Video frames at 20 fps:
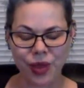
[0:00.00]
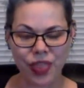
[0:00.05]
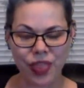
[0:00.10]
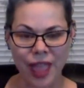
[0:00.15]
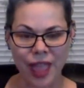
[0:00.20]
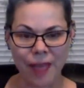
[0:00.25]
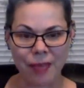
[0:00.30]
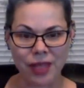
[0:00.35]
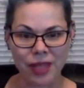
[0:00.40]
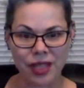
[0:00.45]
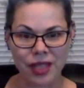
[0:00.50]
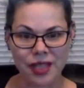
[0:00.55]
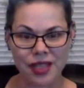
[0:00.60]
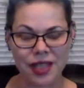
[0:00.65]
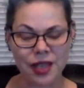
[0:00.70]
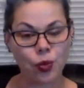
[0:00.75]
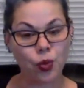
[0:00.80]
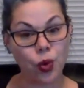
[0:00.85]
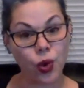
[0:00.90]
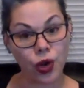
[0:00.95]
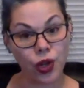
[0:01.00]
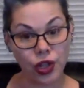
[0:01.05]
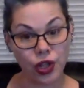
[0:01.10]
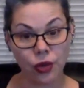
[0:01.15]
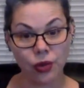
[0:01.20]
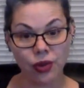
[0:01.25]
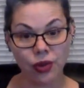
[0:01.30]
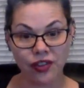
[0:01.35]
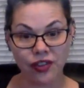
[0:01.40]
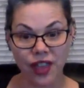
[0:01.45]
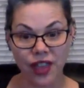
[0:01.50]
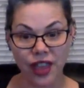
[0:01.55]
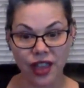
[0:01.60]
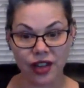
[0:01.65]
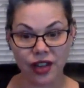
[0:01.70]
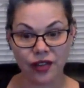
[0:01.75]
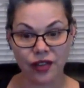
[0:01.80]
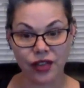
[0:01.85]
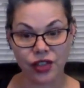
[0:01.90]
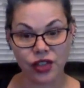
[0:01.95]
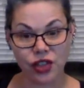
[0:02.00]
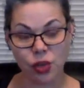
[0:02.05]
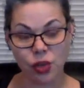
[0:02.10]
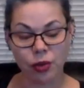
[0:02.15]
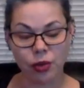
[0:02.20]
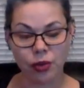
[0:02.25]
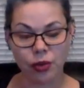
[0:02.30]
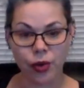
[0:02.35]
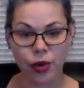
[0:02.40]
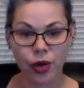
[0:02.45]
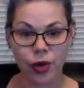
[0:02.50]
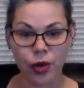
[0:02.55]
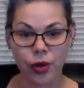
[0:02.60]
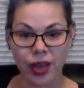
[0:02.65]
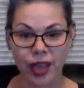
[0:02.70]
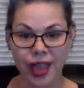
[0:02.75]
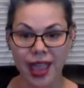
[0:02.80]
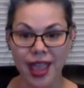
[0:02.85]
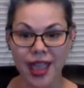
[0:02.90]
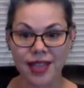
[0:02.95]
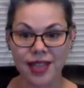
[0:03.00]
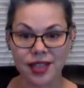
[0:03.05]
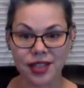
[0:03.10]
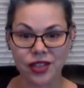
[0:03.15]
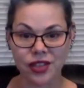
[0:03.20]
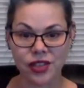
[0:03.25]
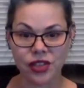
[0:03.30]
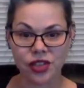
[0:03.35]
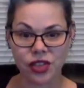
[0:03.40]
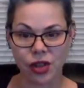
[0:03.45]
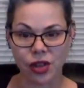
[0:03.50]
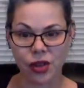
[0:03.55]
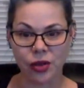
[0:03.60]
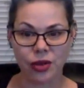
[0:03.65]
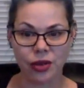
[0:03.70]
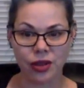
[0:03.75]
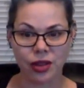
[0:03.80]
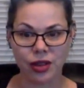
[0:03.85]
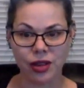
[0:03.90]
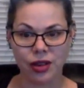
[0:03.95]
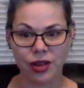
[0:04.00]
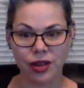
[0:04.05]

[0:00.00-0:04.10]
with that being said, were you a fan of the show before you were cast on the show?